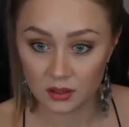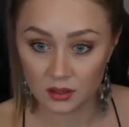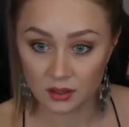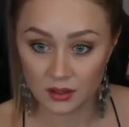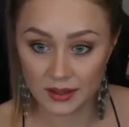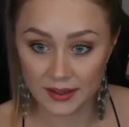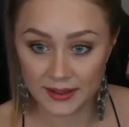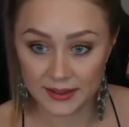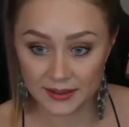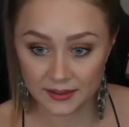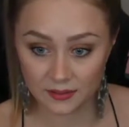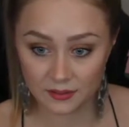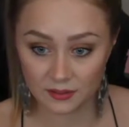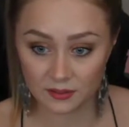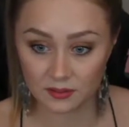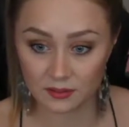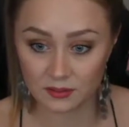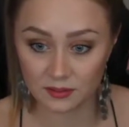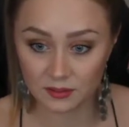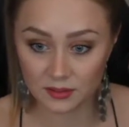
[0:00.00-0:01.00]
Yeah.
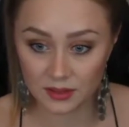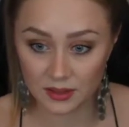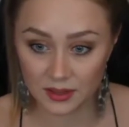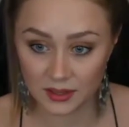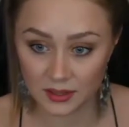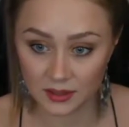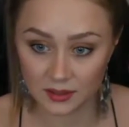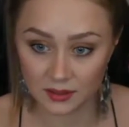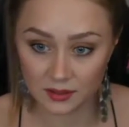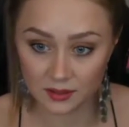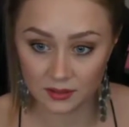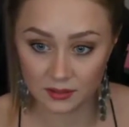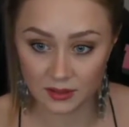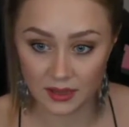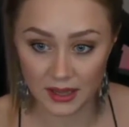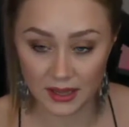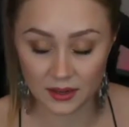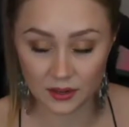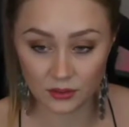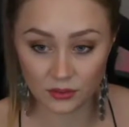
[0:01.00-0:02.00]
Uh,
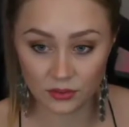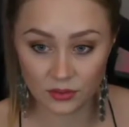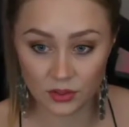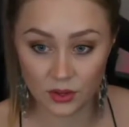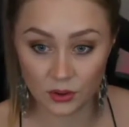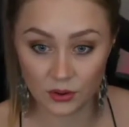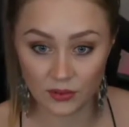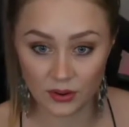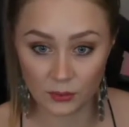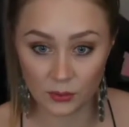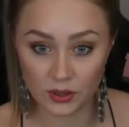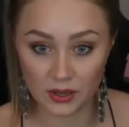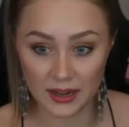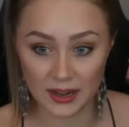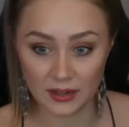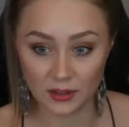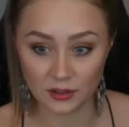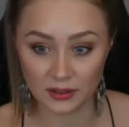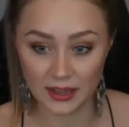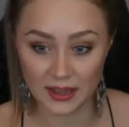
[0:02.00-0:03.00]
I don't know if I want.
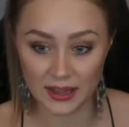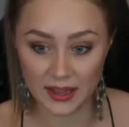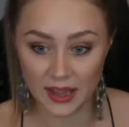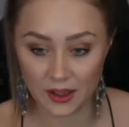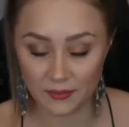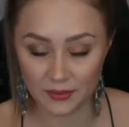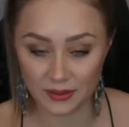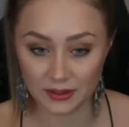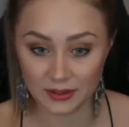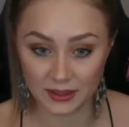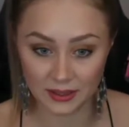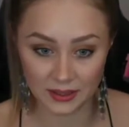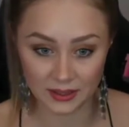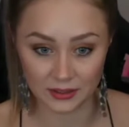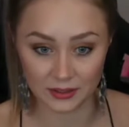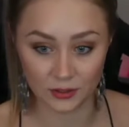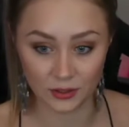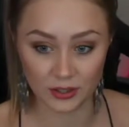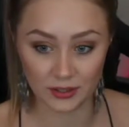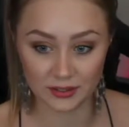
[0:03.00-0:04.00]
I don't like having like
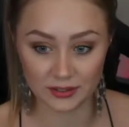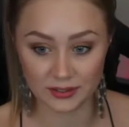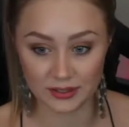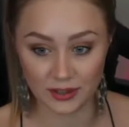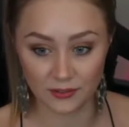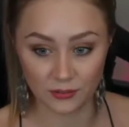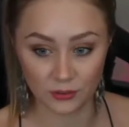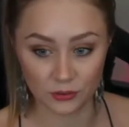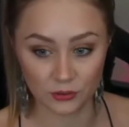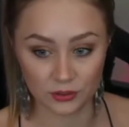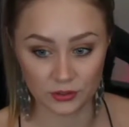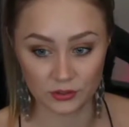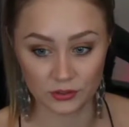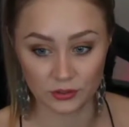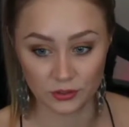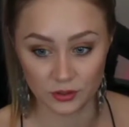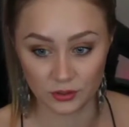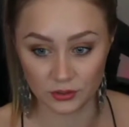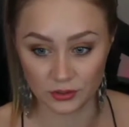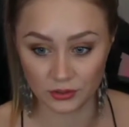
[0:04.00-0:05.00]
annoying stuff on
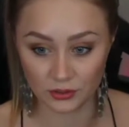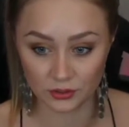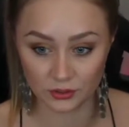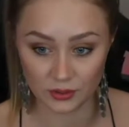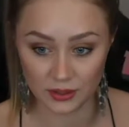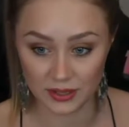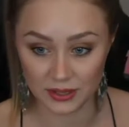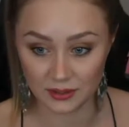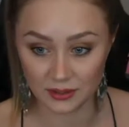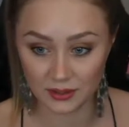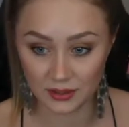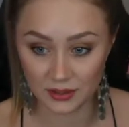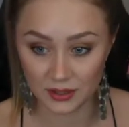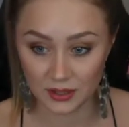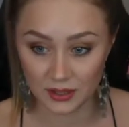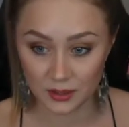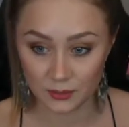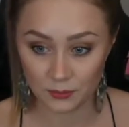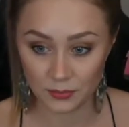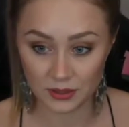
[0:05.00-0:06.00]
this on the screen,
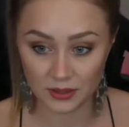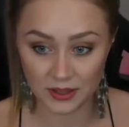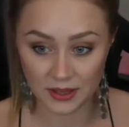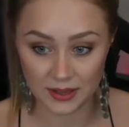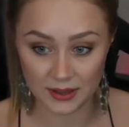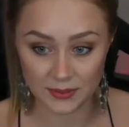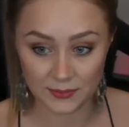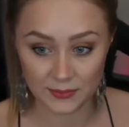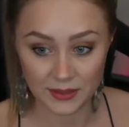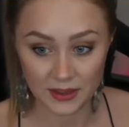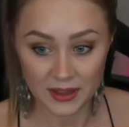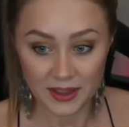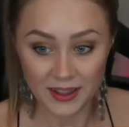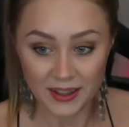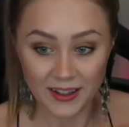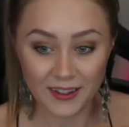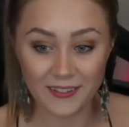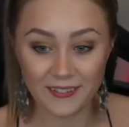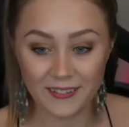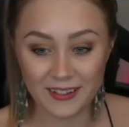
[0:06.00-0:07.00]
but yeah.
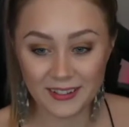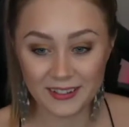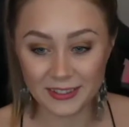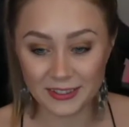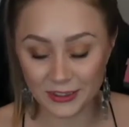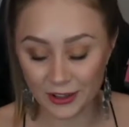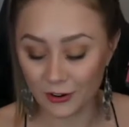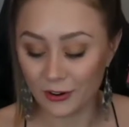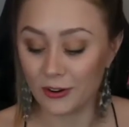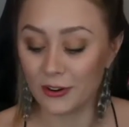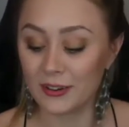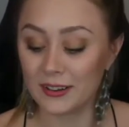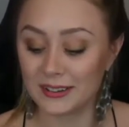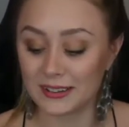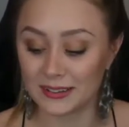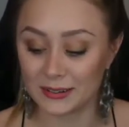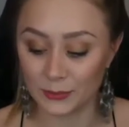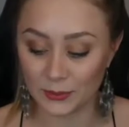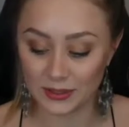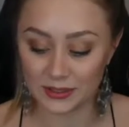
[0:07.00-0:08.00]
Oh, Nocco is
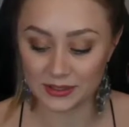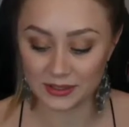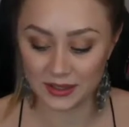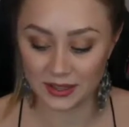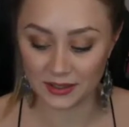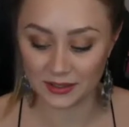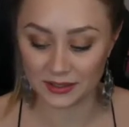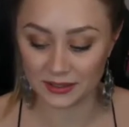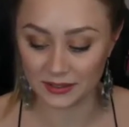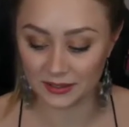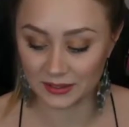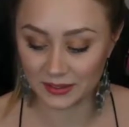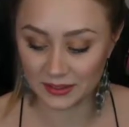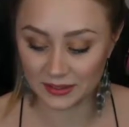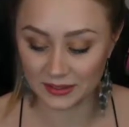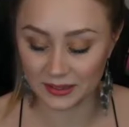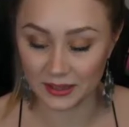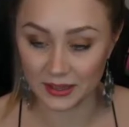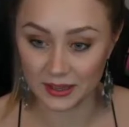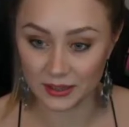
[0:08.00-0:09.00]
a Swedish thing. That uh,
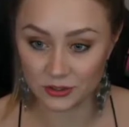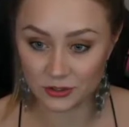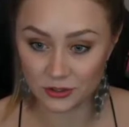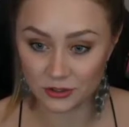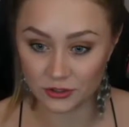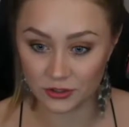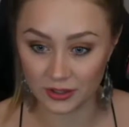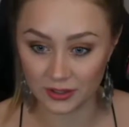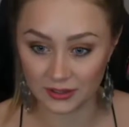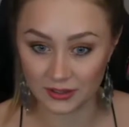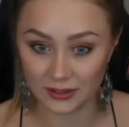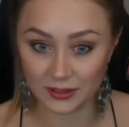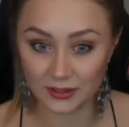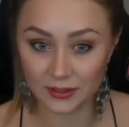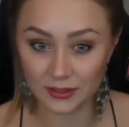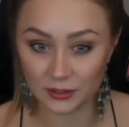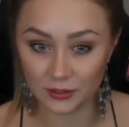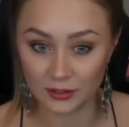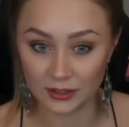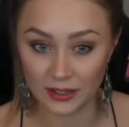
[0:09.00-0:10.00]
it's an energy drink. That's
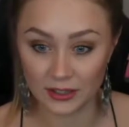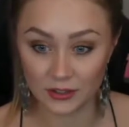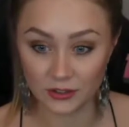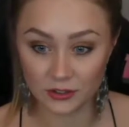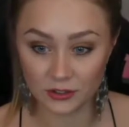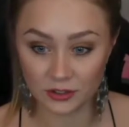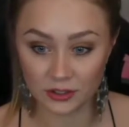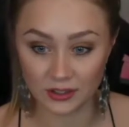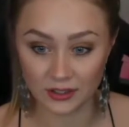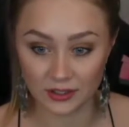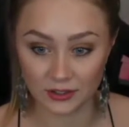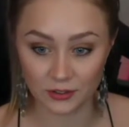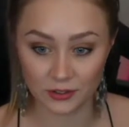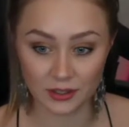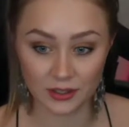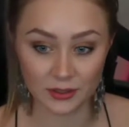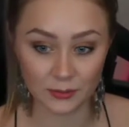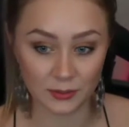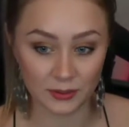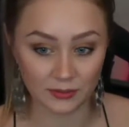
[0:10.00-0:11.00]
the only energy drink I
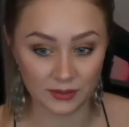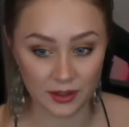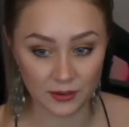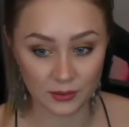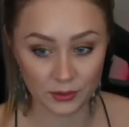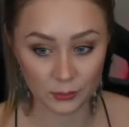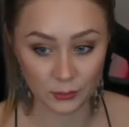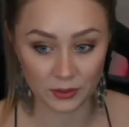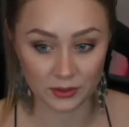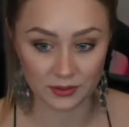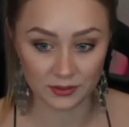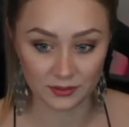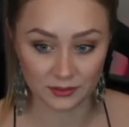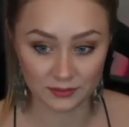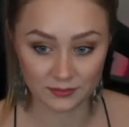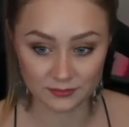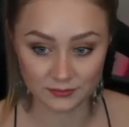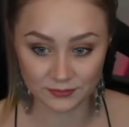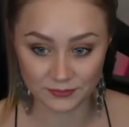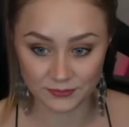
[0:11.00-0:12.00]
drink. It's my favorite one.
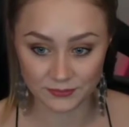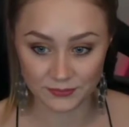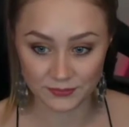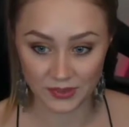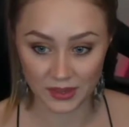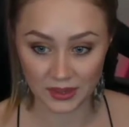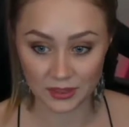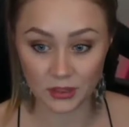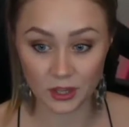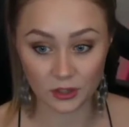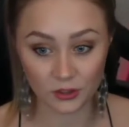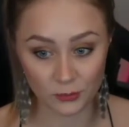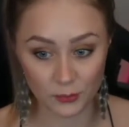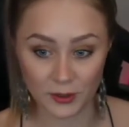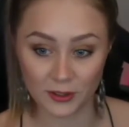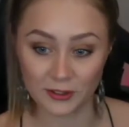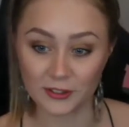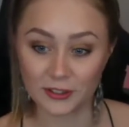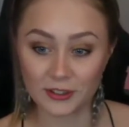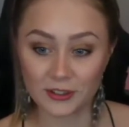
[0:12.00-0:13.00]
Not
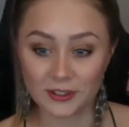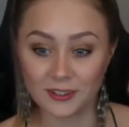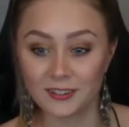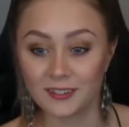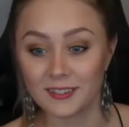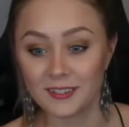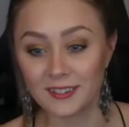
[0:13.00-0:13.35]
sponsored.